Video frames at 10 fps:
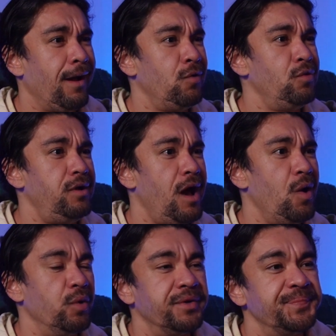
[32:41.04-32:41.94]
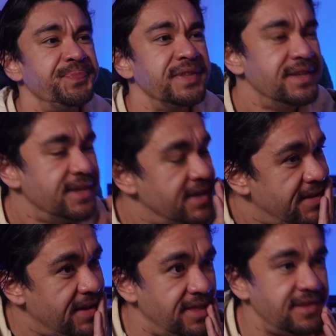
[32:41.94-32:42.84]
good Lord.
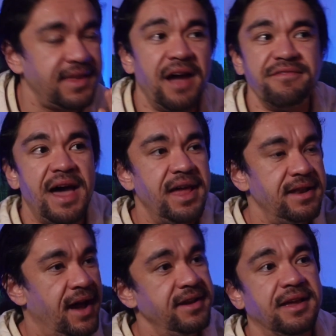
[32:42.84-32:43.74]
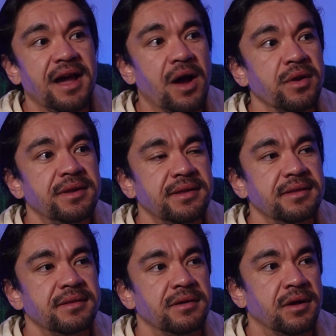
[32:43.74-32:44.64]
And to have that undercurrent
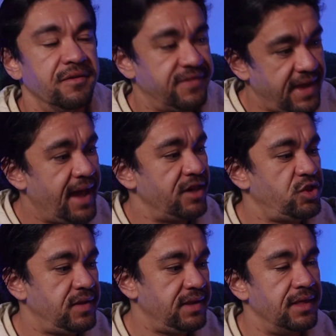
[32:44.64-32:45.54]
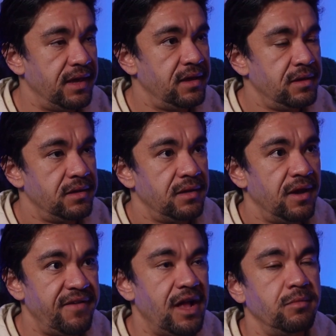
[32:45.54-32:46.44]
of cash sitting there
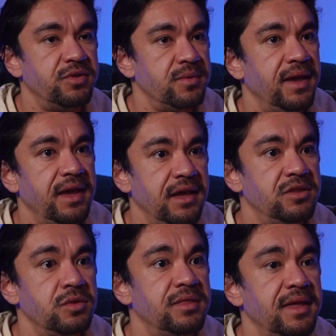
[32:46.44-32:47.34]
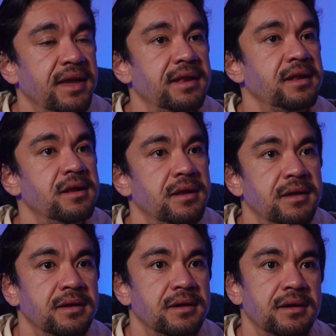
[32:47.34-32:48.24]
available to me to then
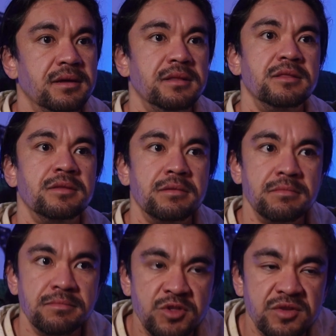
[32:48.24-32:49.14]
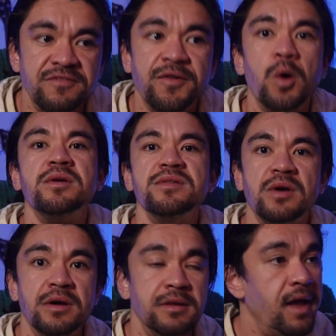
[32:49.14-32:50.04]
just focus
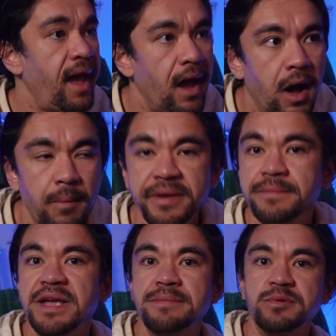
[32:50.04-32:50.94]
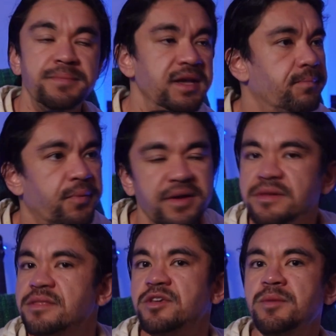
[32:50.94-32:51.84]
on helping people, being
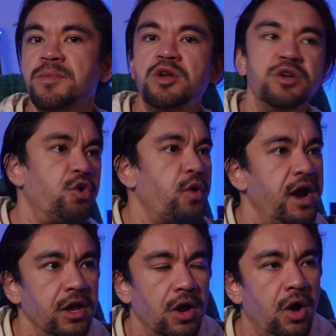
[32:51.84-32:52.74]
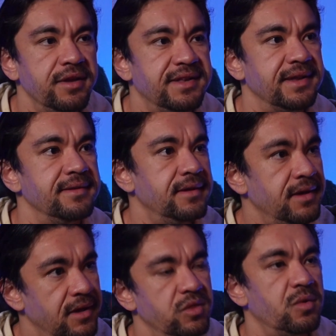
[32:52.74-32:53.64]
present in the community, creating content
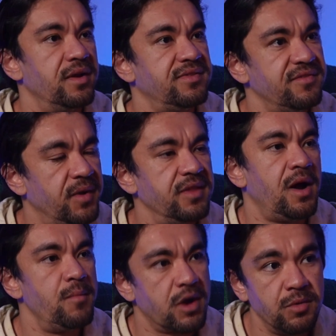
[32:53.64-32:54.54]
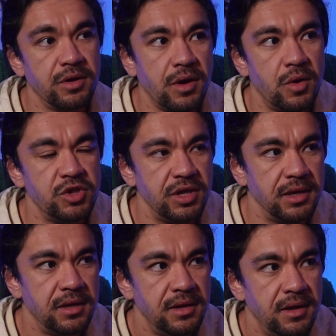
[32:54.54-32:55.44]
with the rest of my time that I'm not
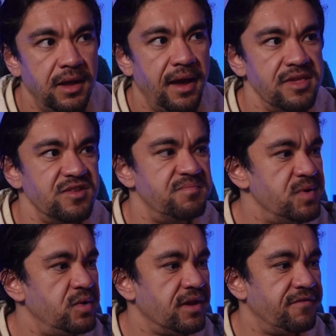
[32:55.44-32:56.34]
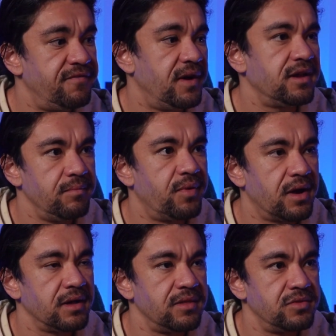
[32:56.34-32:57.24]
coaching, and just building a fucking
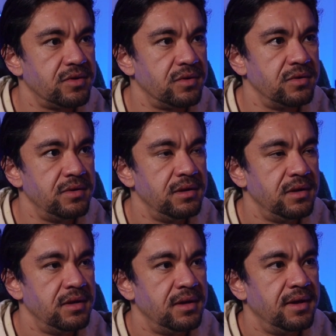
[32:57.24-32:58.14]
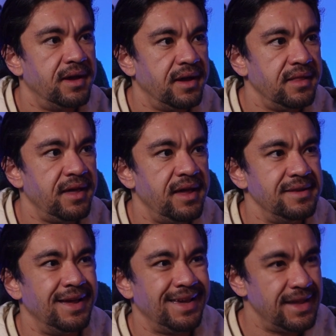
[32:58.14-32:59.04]
product that's so good.
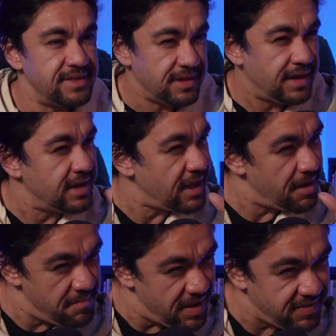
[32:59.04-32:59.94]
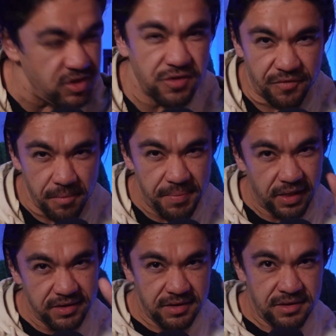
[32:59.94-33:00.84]
And again, getting that message of
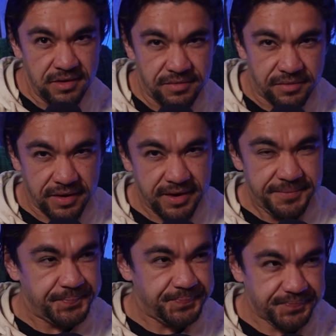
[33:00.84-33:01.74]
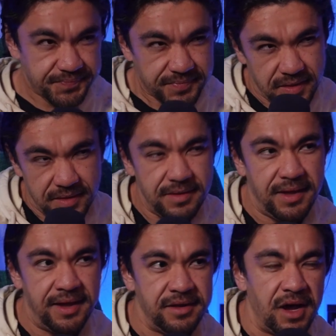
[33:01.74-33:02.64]
rebellion, right?
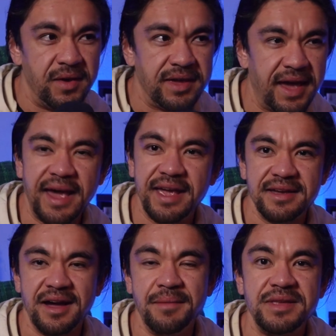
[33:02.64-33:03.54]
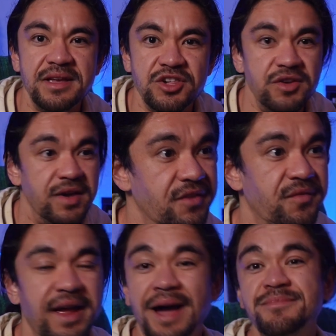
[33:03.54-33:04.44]
And going, hey, I'm teaching
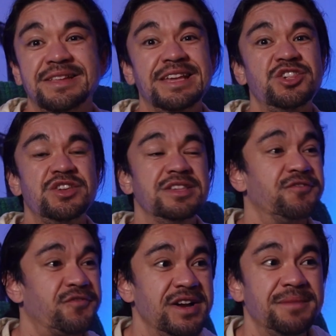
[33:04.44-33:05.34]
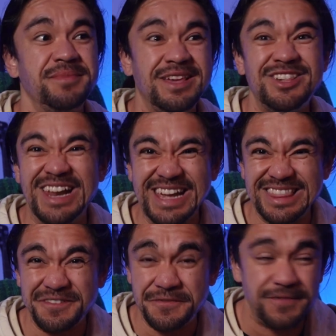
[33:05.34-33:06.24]
rage. I'm teaching you your freedom, teaching you how to
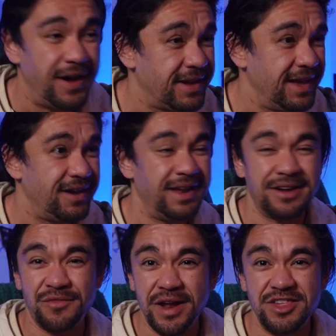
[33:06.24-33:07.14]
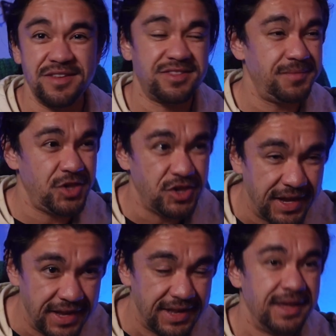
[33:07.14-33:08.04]
get the fuck out, how to rage against the
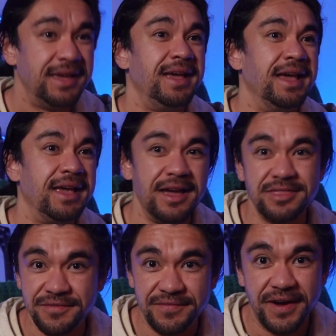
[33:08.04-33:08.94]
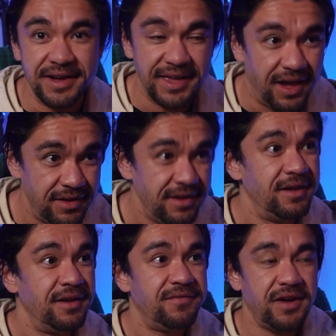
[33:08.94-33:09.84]
machine and get the fuck out.
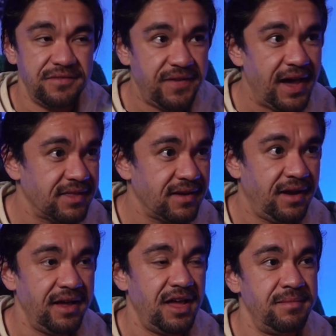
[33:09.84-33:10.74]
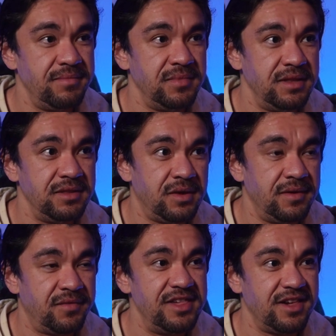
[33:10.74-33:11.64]
Fun fact, I am
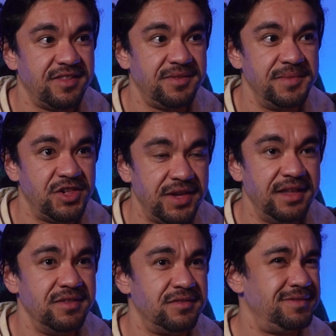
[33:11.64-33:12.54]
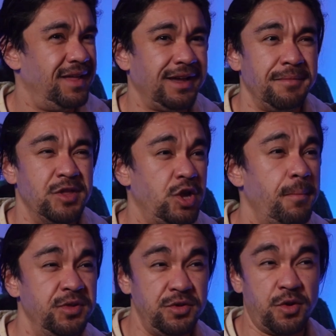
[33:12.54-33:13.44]
Rage Against the Machines, like I'm the
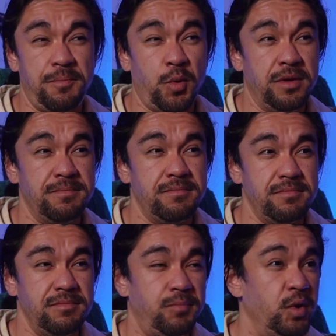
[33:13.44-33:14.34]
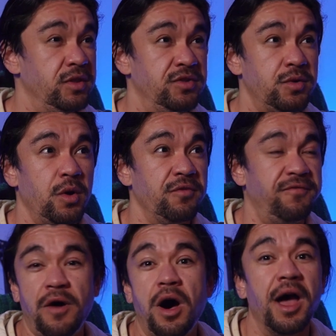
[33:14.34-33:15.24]
top
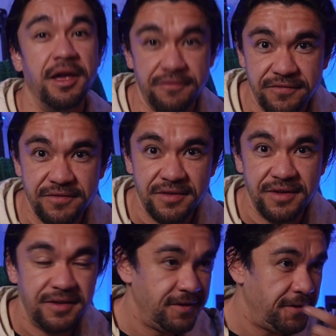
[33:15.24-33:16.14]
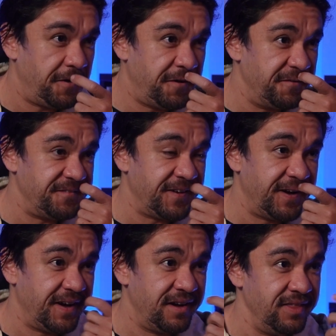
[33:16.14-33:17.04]
0.05 of
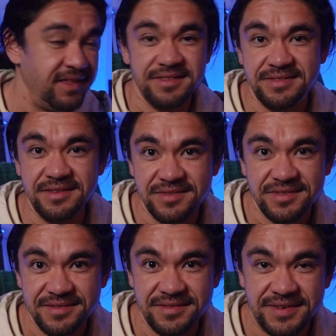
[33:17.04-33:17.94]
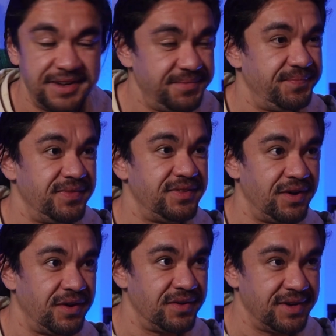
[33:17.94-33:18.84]
their listeners, right?
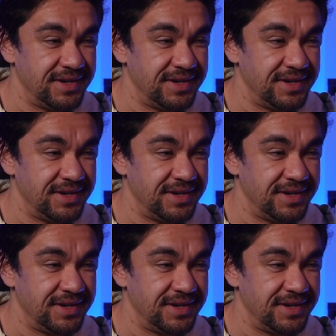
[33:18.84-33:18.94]
So,